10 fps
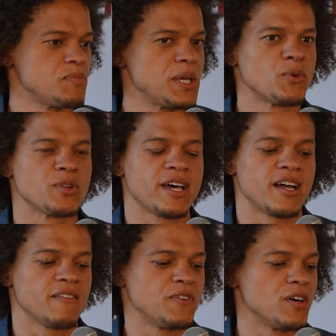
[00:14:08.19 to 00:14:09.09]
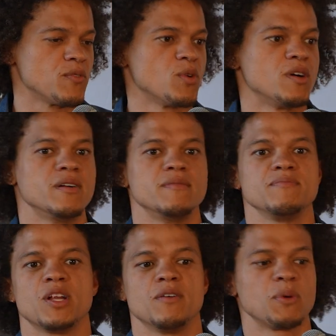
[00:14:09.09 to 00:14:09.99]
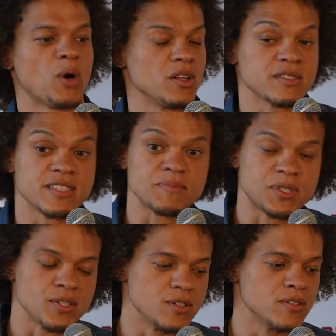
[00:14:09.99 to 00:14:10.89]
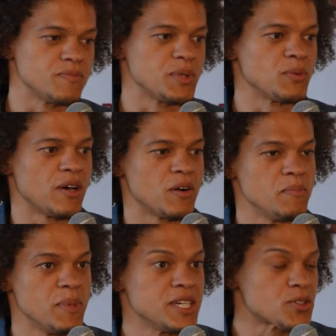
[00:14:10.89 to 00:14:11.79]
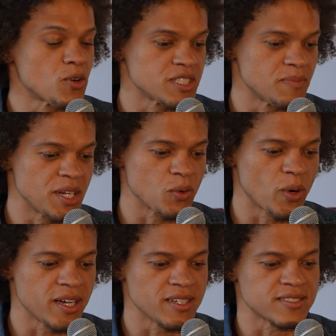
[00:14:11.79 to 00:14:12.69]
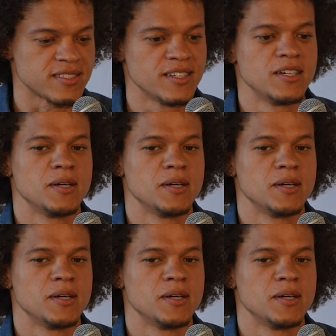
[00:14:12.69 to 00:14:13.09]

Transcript: people that I felt were, you know, people I looked up to, people that were mentors in many ways,